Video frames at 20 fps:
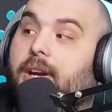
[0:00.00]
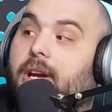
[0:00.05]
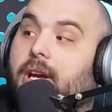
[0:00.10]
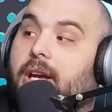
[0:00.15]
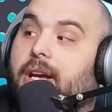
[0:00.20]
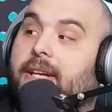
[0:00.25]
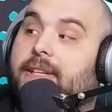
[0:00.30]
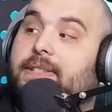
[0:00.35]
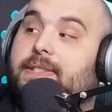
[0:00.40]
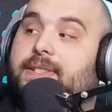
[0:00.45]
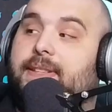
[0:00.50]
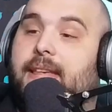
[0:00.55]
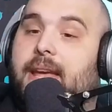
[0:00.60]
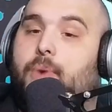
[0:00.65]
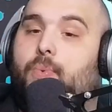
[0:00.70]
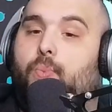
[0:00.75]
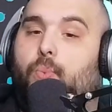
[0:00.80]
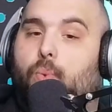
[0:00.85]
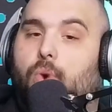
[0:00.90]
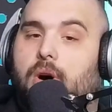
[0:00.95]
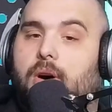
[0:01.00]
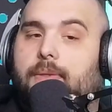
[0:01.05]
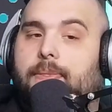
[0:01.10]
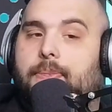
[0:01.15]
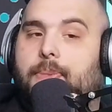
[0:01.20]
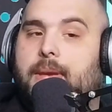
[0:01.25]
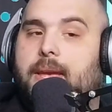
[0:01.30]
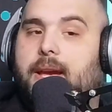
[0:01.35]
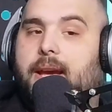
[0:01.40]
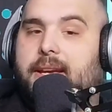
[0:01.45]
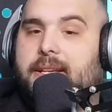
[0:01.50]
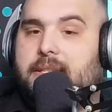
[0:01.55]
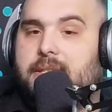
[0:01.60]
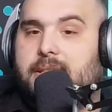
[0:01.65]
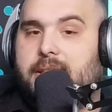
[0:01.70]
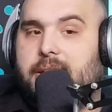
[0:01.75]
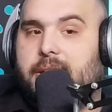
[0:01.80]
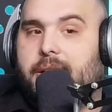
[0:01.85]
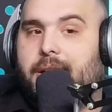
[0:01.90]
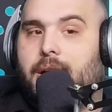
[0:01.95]
is they want the
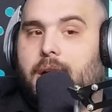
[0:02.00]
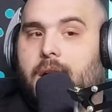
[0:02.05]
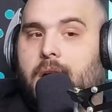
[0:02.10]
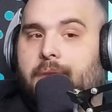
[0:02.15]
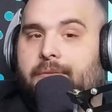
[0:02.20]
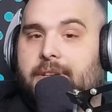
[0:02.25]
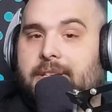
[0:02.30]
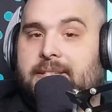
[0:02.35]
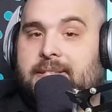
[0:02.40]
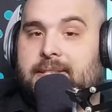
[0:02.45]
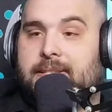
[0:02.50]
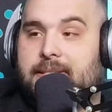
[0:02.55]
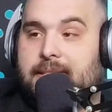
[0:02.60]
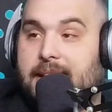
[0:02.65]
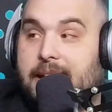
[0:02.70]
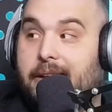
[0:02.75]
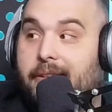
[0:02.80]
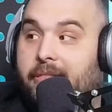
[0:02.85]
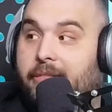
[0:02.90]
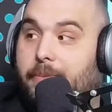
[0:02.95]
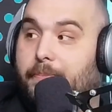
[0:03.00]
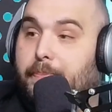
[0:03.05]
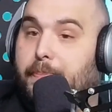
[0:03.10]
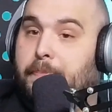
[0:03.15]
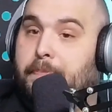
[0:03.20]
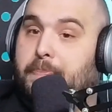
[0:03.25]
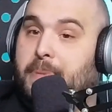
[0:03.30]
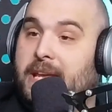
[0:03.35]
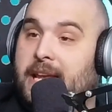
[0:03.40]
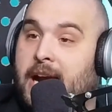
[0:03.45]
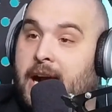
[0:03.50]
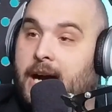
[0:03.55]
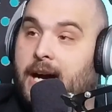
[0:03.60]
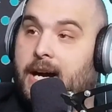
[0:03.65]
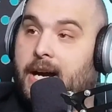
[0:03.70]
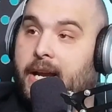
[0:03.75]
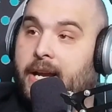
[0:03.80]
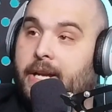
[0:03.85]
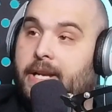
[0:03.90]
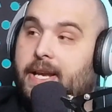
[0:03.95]
idea of a Sith
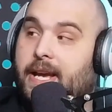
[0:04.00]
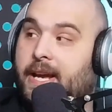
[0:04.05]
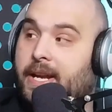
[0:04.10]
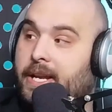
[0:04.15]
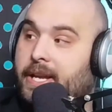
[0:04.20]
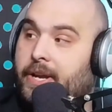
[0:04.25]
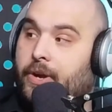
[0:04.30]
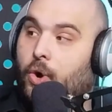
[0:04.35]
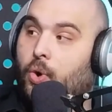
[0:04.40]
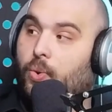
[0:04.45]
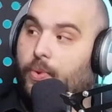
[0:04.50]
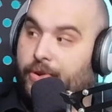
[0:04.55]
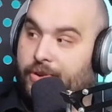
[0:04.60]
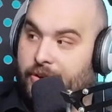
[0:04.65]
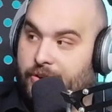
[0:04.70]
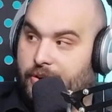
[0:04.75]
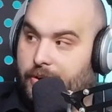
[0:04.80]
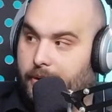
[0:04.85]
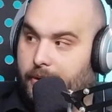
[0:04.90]
behind any corner.